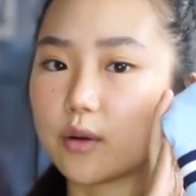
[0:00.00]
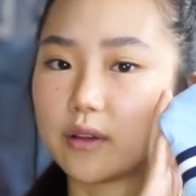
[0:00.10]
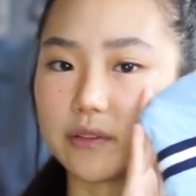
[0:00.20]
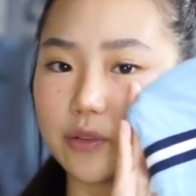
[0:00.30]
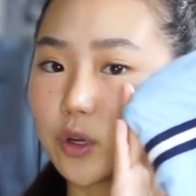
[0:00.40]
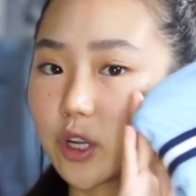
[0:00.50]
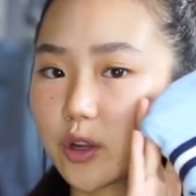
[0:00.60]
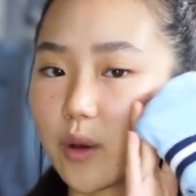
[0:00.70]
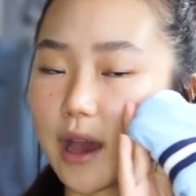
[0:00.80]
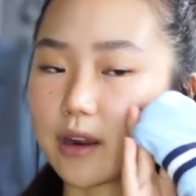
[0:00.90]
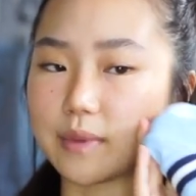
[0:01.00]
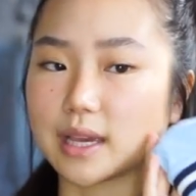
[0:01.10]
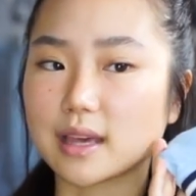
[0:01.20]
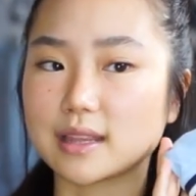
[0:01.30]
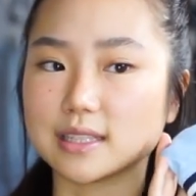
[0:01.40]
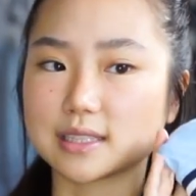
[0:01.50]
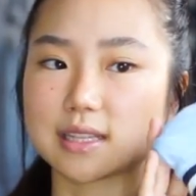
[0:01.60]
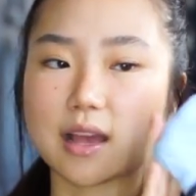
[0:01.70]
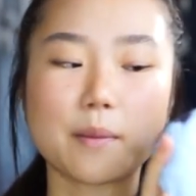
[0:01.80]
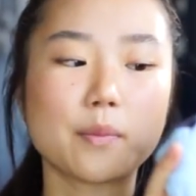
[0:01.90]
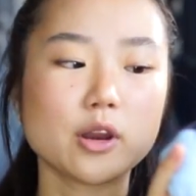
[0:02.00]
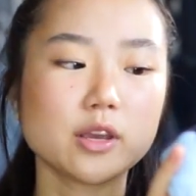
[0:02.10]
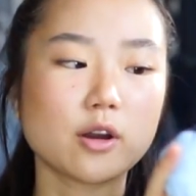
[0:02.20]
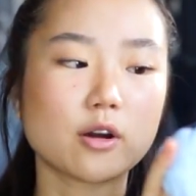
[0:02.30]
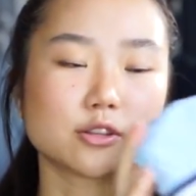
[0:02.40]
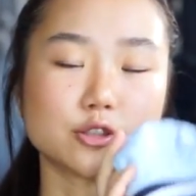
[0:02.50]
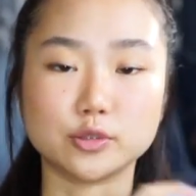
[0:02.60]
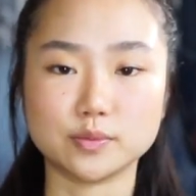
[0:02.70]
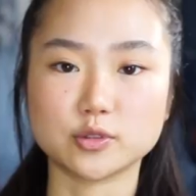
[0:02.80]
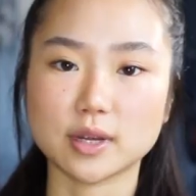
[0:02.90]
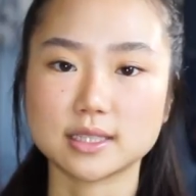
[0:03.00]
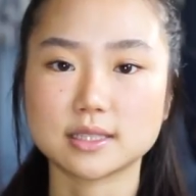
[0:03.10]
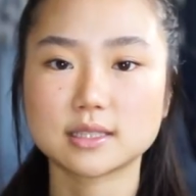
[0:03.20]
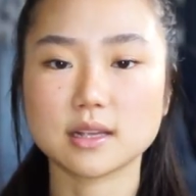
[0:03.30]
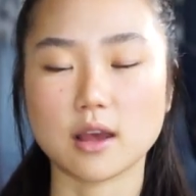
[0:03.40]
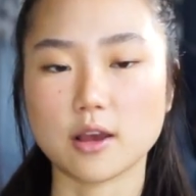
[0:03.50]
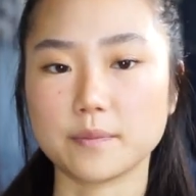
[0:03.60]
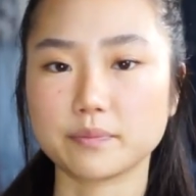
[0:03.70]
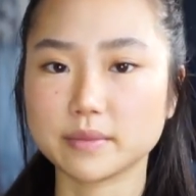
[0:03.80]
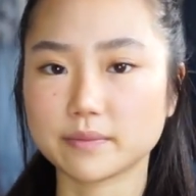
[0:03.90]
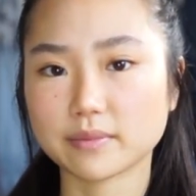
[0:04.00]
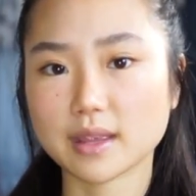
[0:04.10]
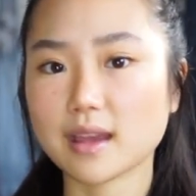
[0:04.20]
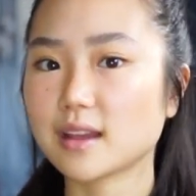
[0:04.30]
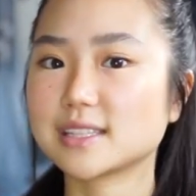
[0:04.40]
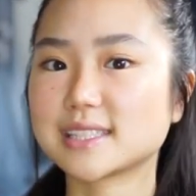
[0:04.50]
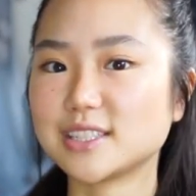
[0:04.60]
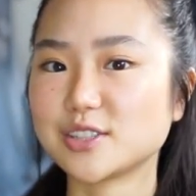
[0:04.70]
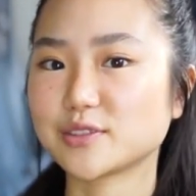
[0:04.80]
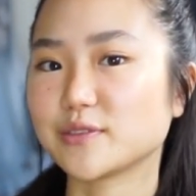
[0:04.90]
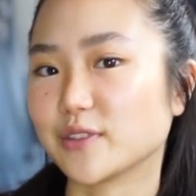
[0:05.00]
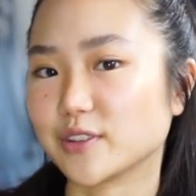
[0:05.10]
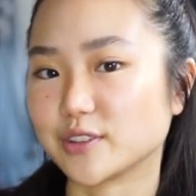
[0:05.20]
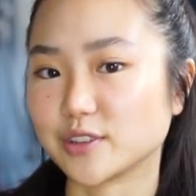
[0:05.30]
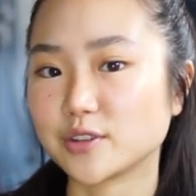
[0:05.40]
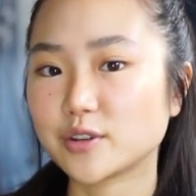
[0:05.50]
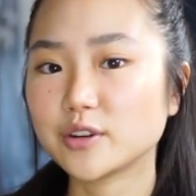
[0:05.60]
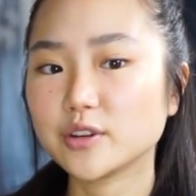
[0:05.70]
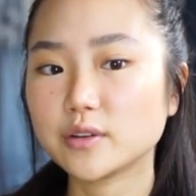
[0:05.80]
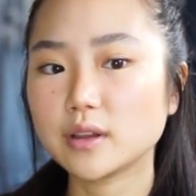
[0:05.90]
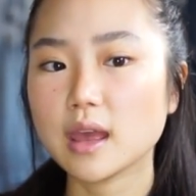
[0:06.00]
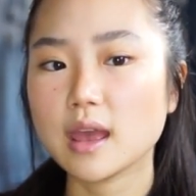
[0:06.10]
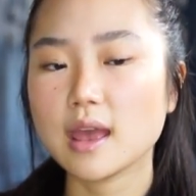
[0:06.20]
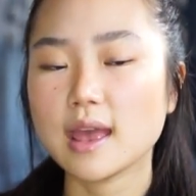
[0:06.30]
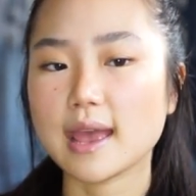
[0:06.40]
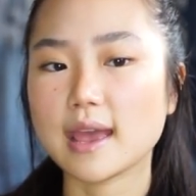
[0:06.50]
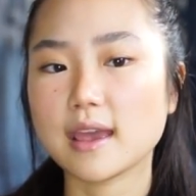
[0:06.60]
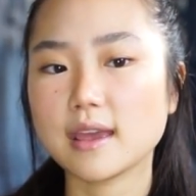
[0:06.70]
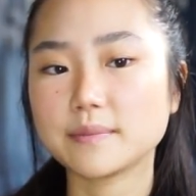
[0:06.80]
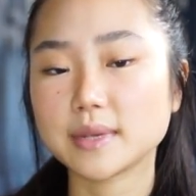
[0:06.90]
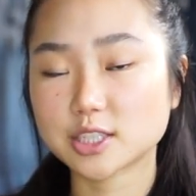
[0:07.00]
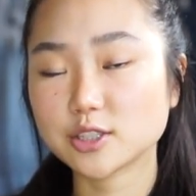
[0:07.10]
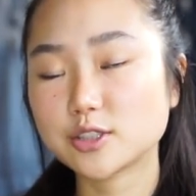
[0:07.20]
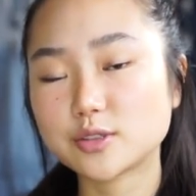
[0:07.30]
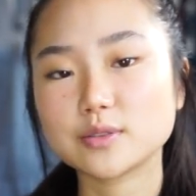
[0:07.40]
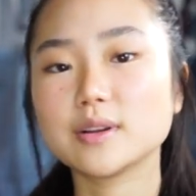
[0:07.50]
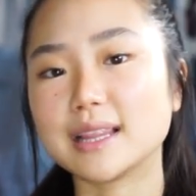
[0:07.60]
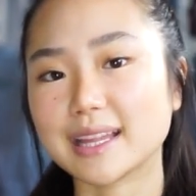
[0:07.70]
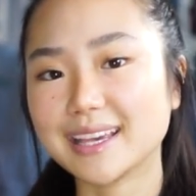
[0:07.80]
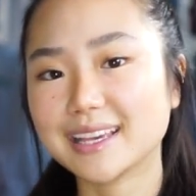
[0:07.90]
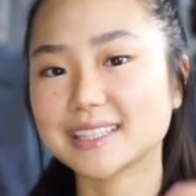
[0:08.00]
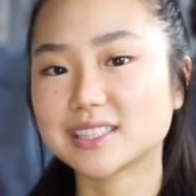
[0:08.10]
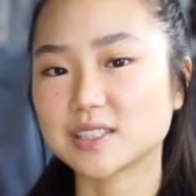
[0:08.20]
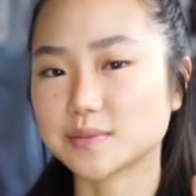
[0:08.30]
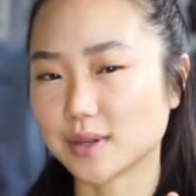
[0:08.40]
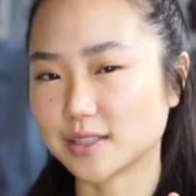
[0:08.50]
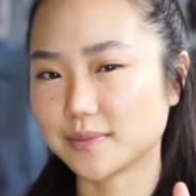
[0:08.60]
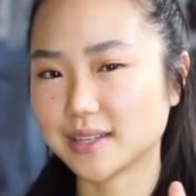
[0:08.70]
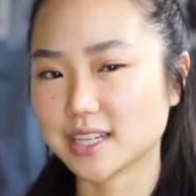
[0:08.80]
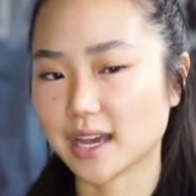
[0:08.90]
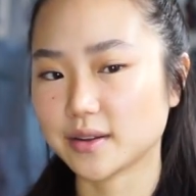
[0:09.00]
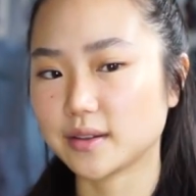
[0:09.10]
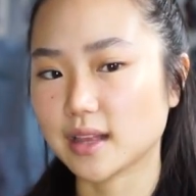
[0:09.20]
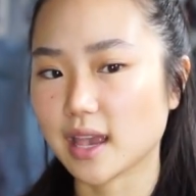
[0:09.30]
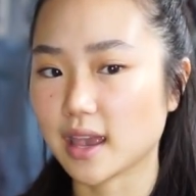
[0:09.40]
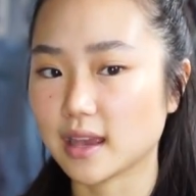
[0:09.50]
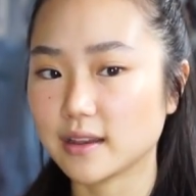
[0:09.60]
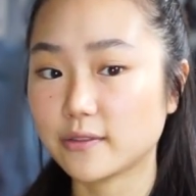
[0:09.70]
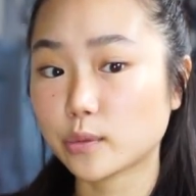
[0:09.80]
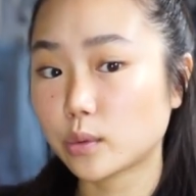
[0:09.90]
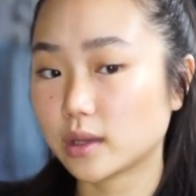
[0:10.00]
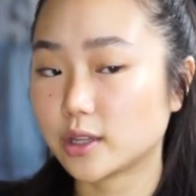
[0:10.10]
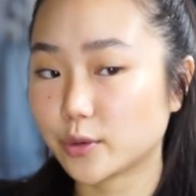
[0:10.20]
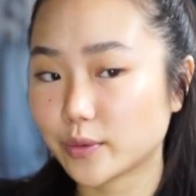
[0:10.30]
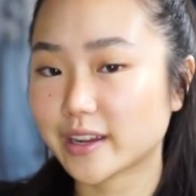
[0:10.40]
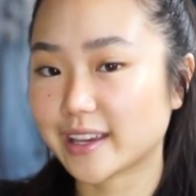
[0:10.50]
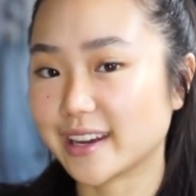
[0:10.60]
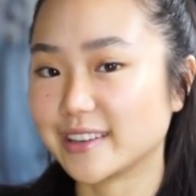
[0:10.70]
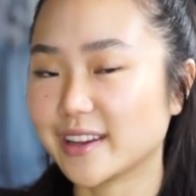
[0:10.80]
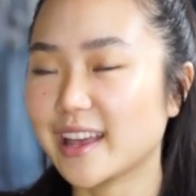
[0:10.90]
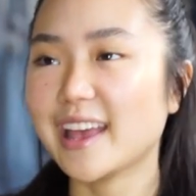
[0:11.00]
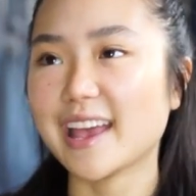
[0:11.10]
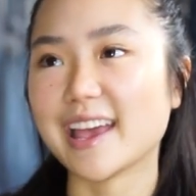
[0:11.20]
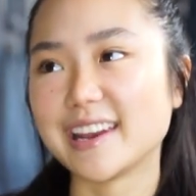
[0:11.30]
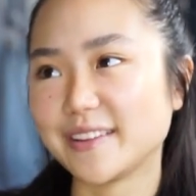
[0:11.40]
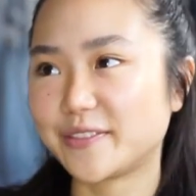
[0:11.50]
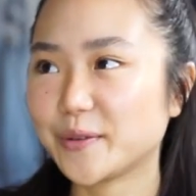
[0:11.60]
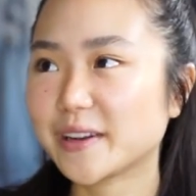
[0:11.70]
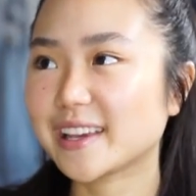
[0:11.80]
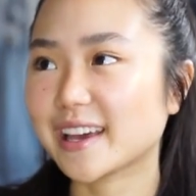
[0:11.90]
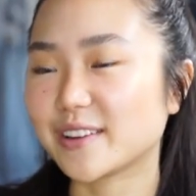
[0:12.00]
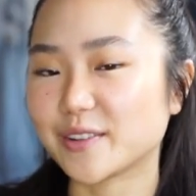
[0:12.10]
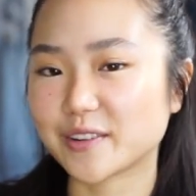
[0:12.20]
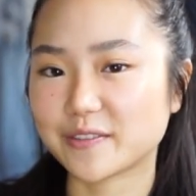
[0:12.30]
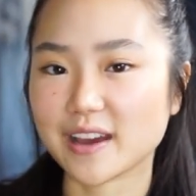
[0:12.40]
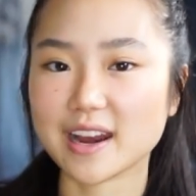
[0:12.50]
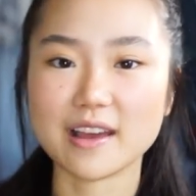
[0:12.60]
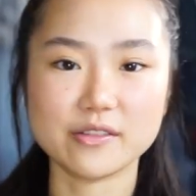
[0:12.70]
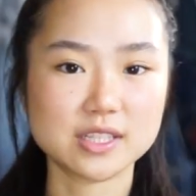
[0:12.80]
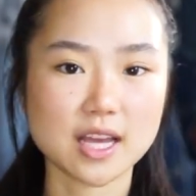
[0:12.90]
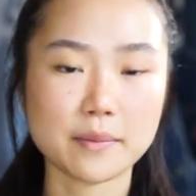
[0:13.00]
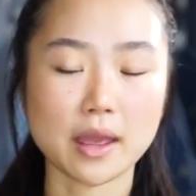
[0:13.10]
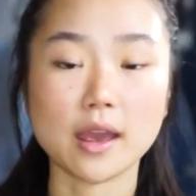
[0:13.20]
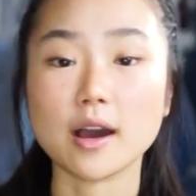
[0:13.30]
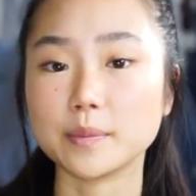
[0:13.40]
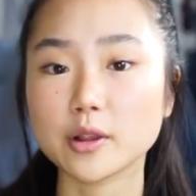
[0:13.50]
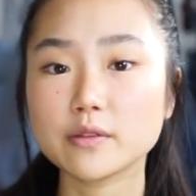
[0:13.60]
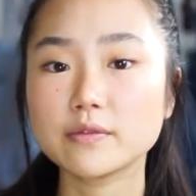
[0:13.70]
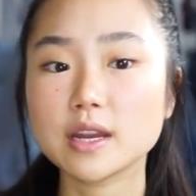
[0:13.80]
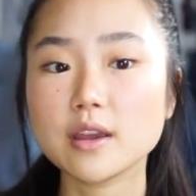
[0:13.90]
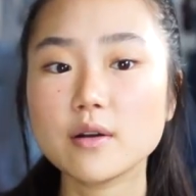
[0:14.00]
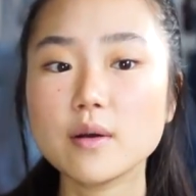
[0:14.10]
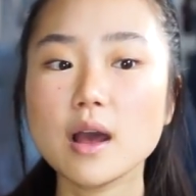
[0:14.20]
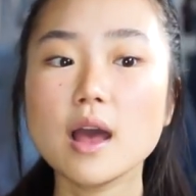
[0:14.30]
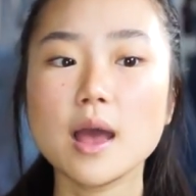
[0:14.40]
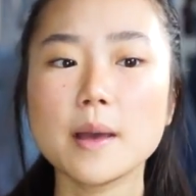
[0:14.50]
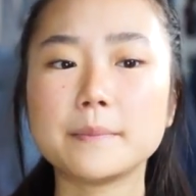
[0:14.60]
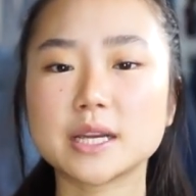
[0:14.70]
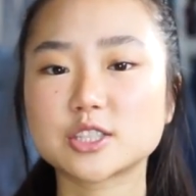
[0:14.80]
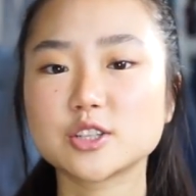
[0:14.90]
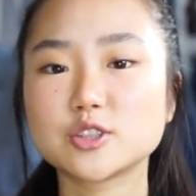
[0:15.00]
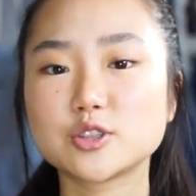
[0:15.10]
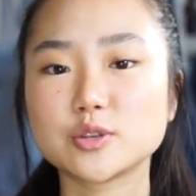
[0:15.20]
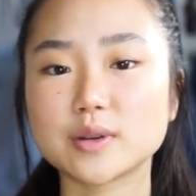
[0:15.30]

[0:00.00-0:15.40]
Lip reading: So if you want to know how to make this bodycon tube dress, stay tuned for the tutorial, and make sure to like, subscribe to my channel, and if you want to get notified every time I upload a video, make sure